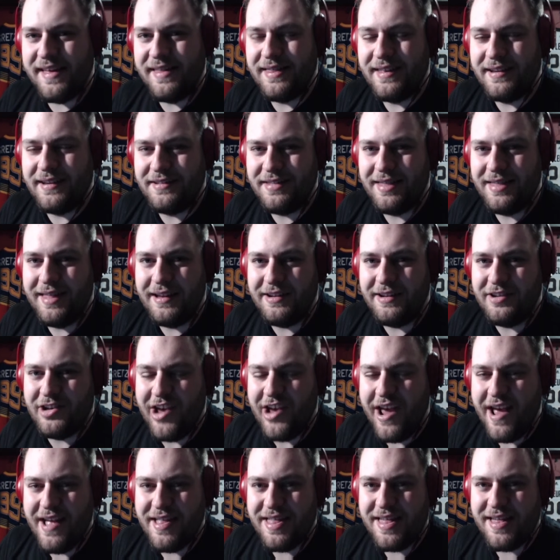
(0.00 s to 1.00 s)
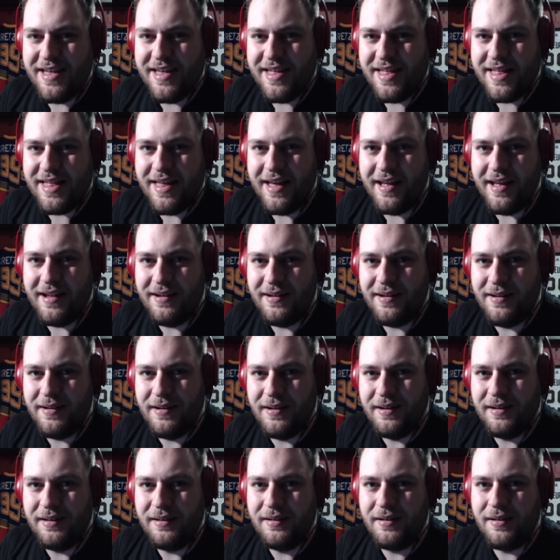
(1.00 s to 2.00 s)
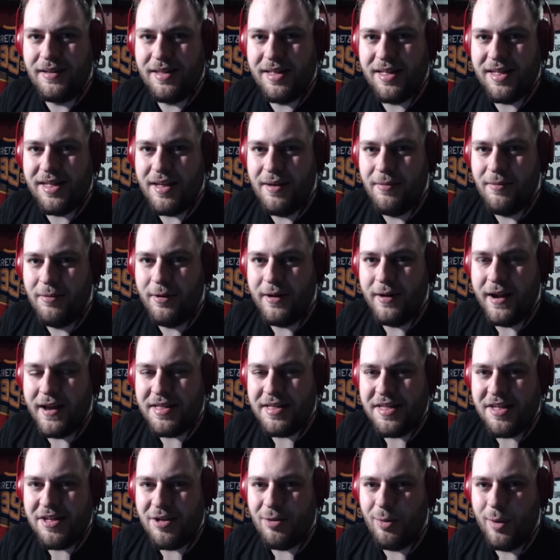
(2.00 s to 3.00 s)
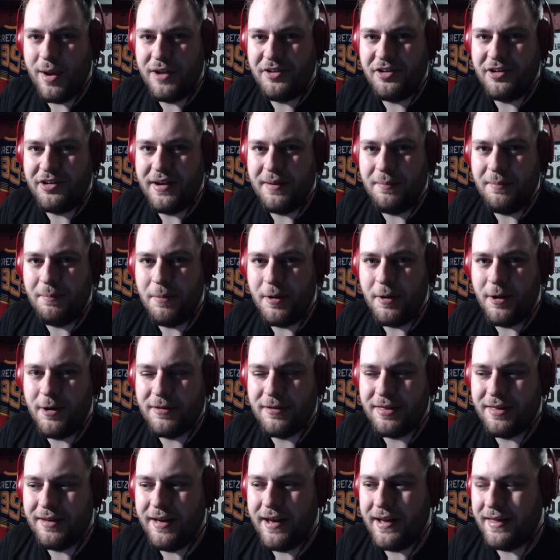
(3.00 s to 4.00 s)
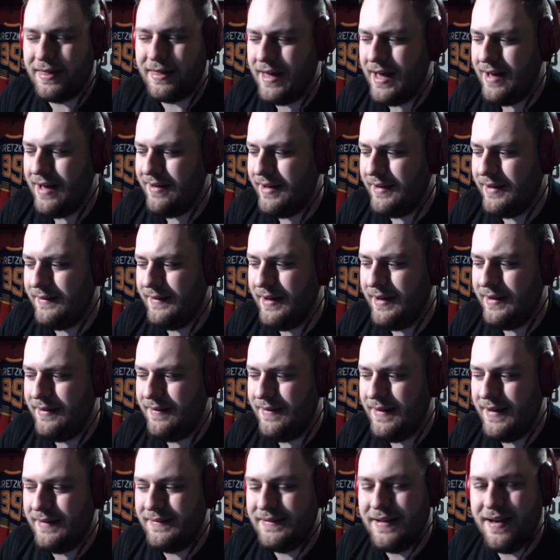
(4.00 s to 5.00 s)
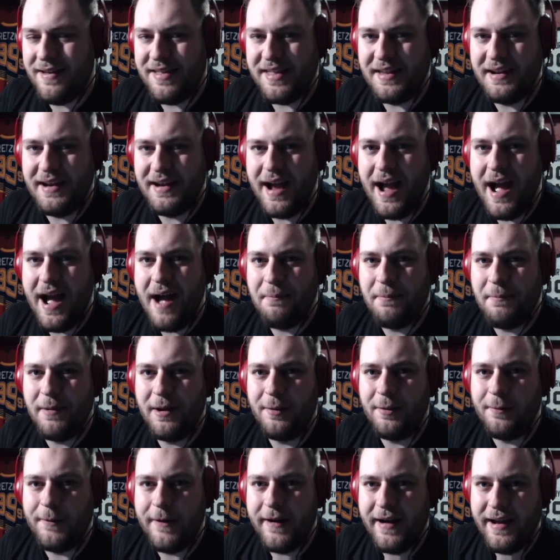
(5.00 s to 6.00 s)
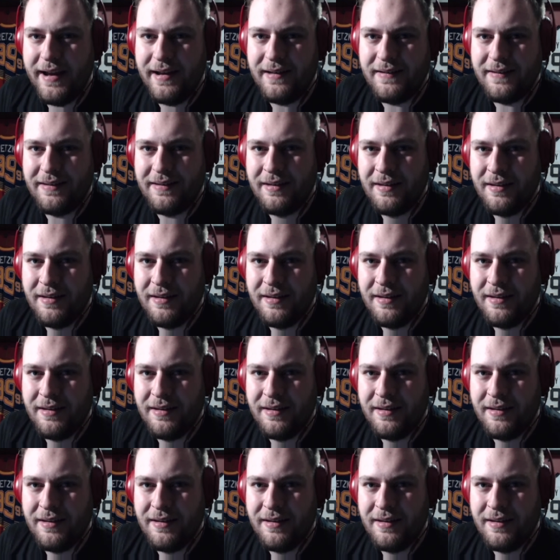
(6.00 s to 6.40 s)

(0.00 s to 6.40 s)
The chances that someone will get switched at birth like that doesn't happen, right?